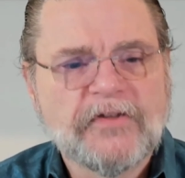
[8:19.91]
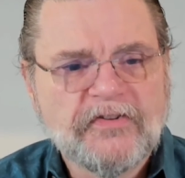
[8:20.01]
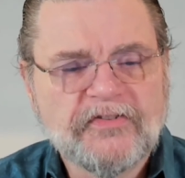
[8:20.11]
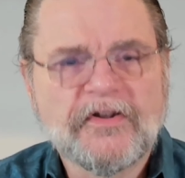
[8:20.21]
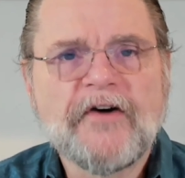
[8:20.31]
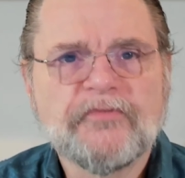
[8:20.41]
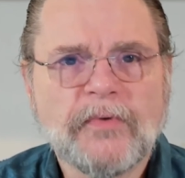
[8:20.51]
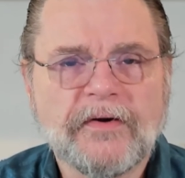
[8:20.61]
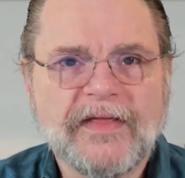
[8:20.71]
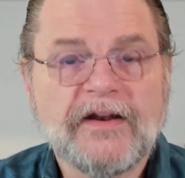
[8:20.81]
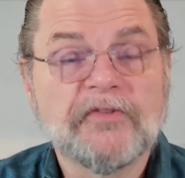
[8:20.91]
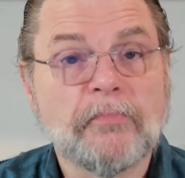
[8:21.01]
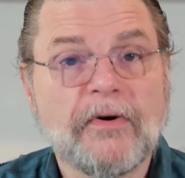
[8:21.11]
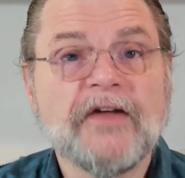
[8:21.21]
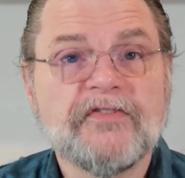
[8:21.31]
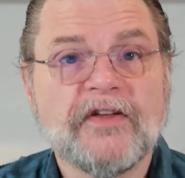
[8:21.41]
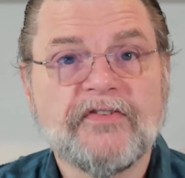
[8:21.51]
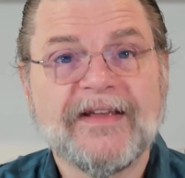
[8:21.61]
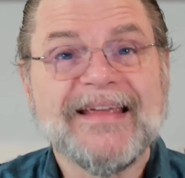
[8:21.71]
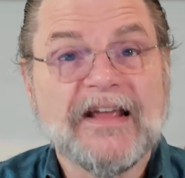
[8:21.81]
software that is
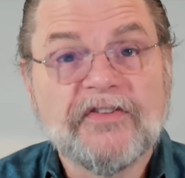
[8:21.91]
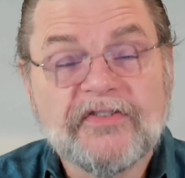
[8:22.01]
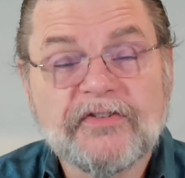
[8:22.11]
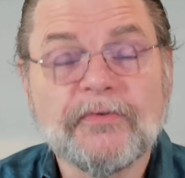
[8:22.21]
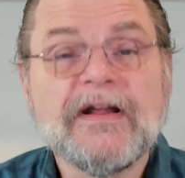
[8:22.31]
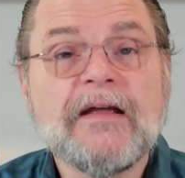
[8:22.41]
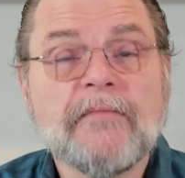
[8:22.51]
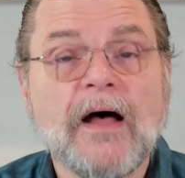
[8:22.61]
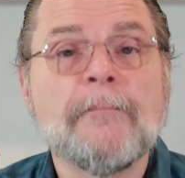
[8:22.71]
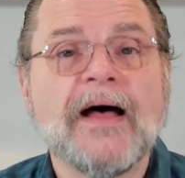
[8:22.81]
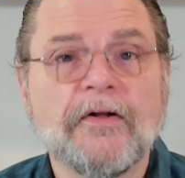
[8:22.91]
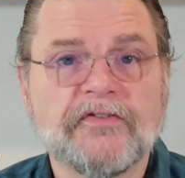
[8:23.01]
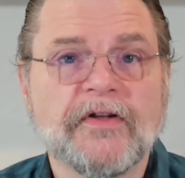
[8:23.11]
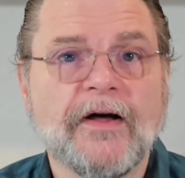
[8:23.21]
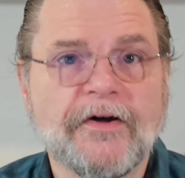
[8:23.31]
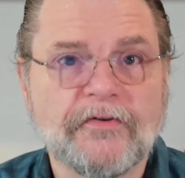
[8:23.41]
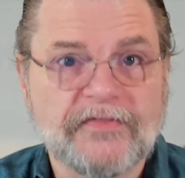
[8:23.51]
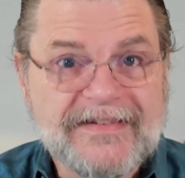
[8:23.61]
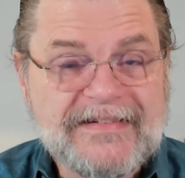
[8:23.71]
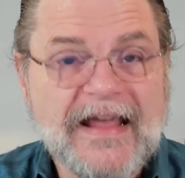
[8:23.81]
processing extreme amounts
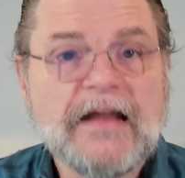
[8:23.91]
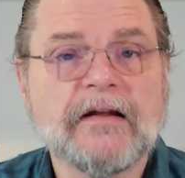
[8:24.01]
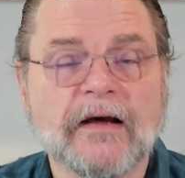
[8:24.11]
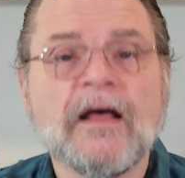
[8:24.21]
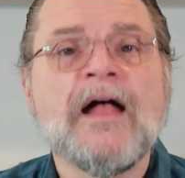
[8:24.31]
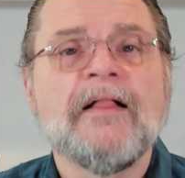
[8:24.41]
of data